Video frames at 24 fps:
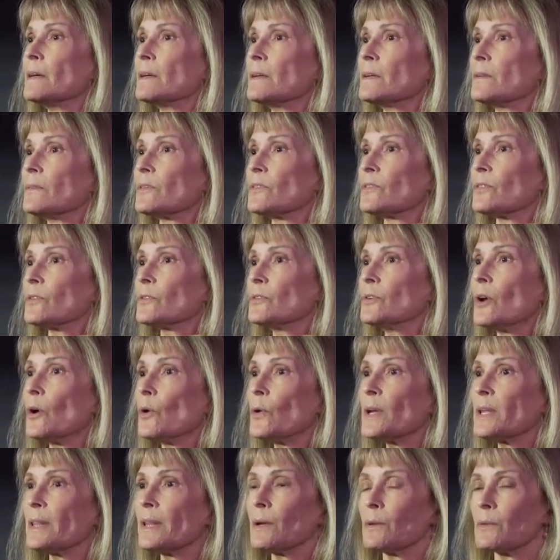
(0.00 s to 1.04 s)
So
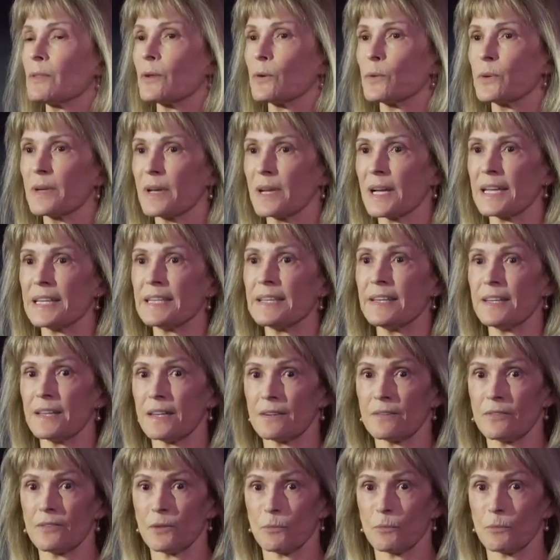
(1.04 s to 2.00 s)
knowing that there were 90 of